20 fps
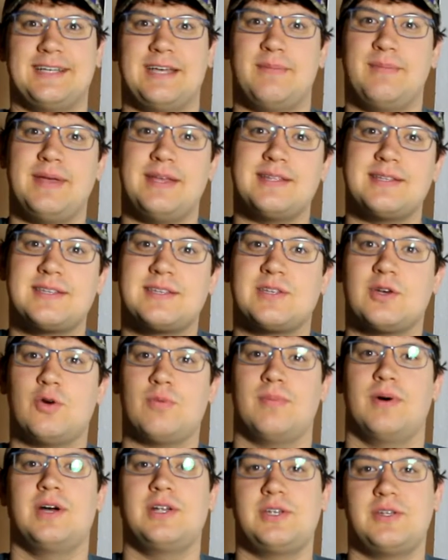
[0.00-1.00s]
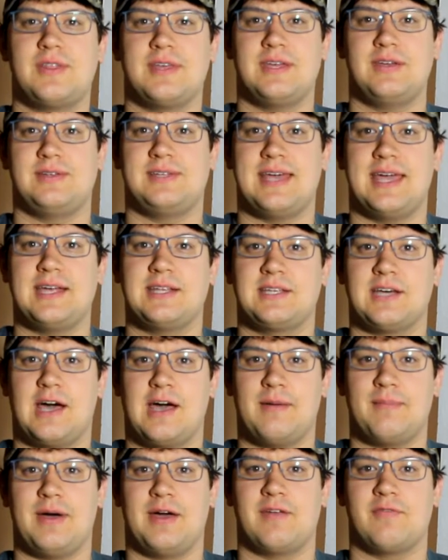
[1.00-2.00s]
It means so much that you take
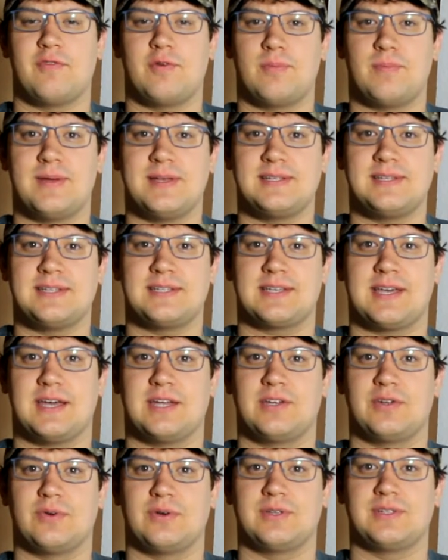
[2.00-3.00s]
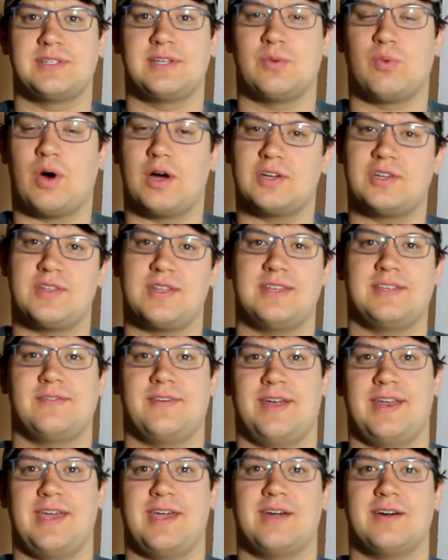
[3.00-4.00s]
time out of your busy schedules to watch these
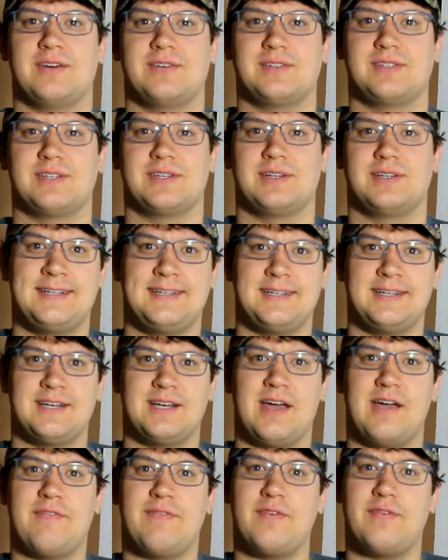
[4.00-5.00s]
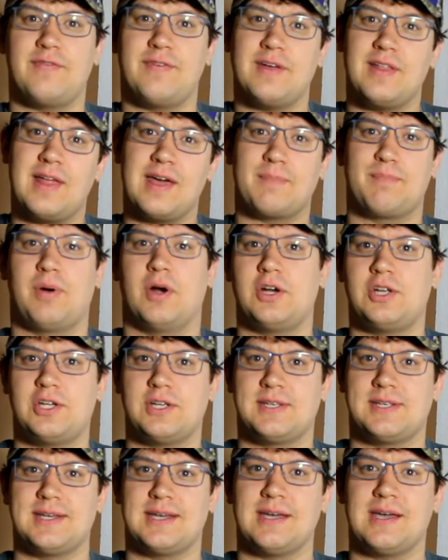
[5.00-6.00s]
videos. If you feel like
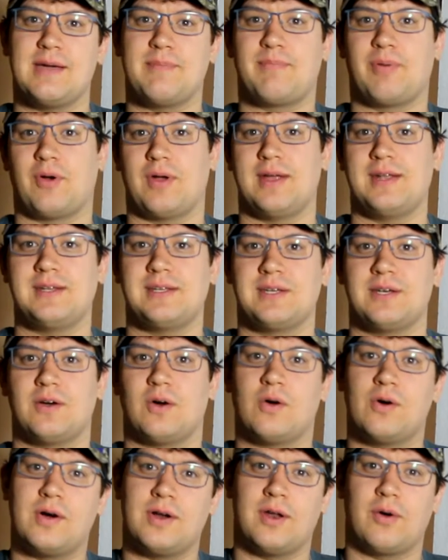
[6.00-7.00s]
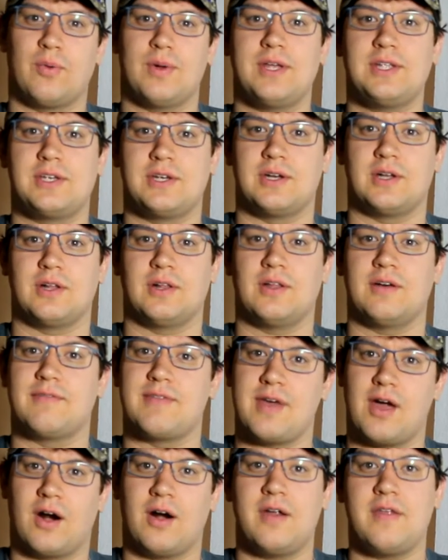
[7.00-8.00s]
purchasing a print or an original of
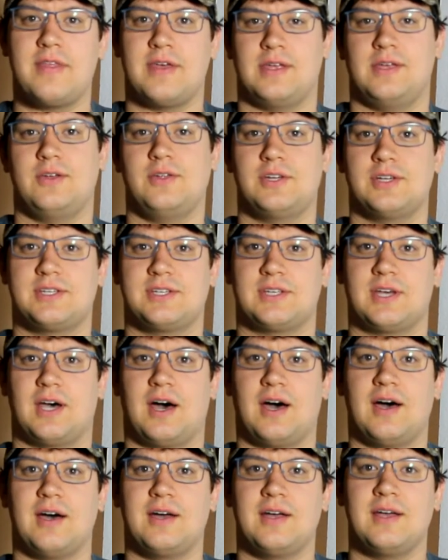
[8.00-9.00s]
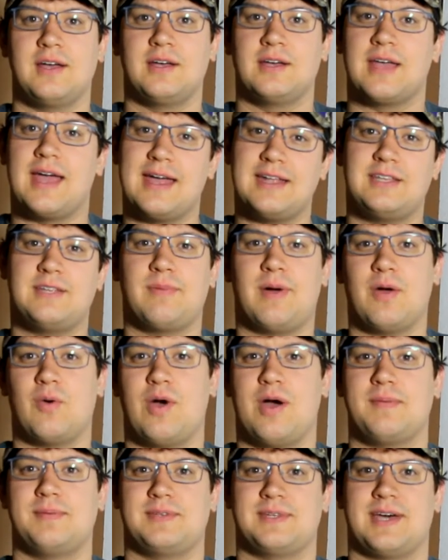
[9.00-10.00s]
the art that you just saw, head to my
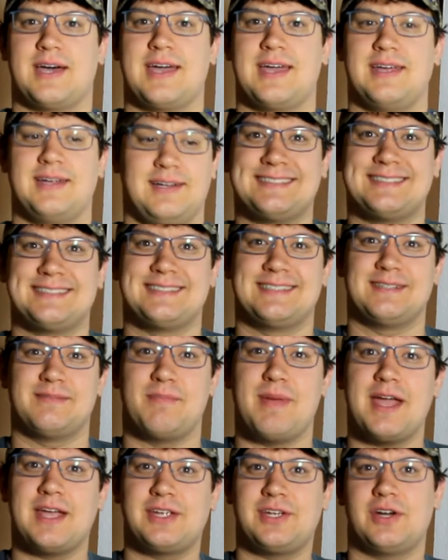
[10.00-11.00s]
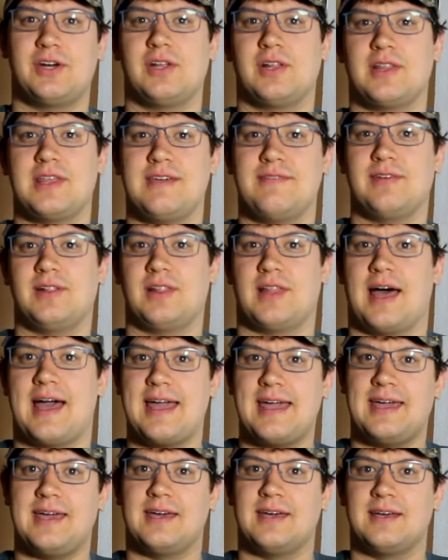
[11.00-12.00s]
website. Make sure to leave a
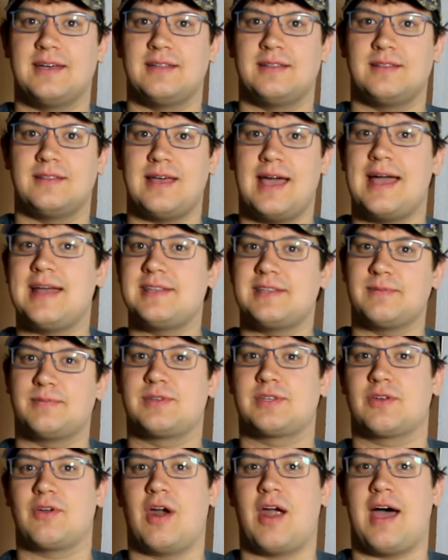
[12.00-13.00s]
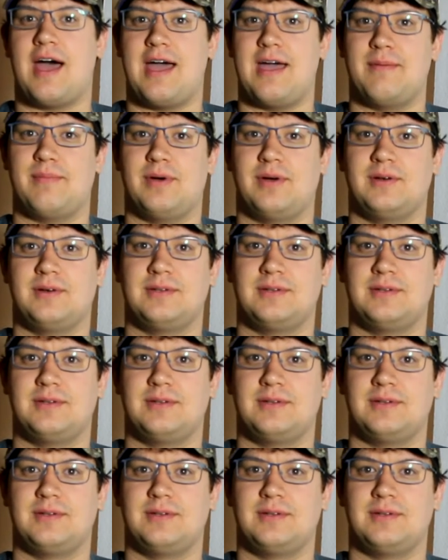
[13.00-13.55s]
like and subscribe.